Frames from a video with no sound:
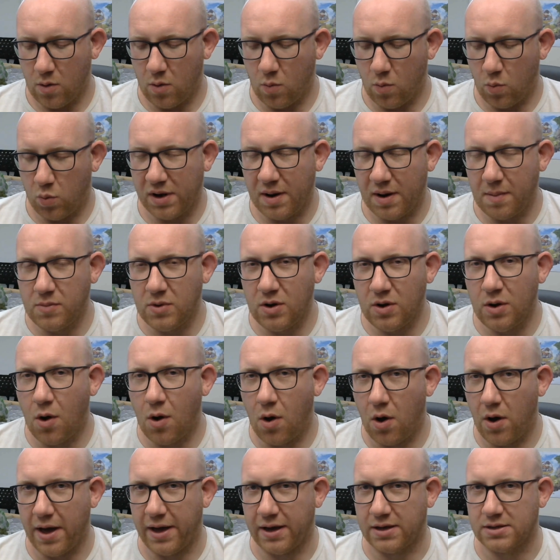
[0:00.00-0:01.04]
What I'm
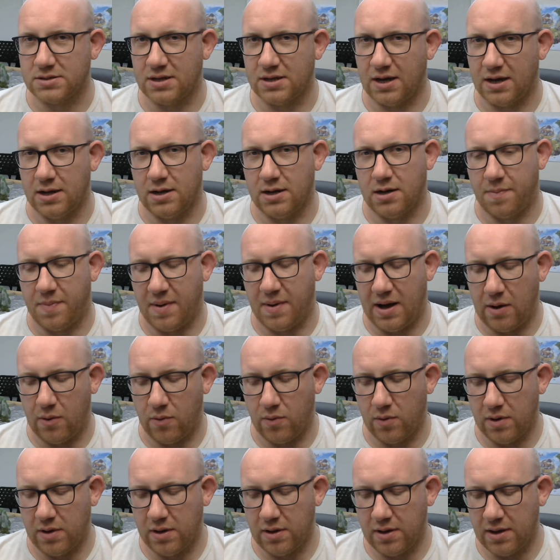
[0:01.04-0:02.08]
not excited about
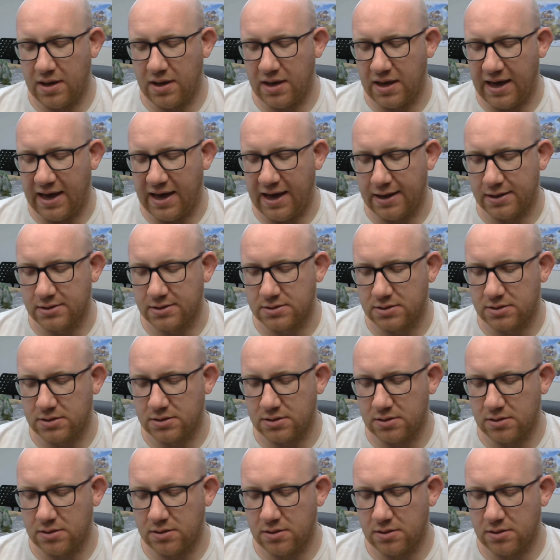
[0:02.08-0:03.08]
is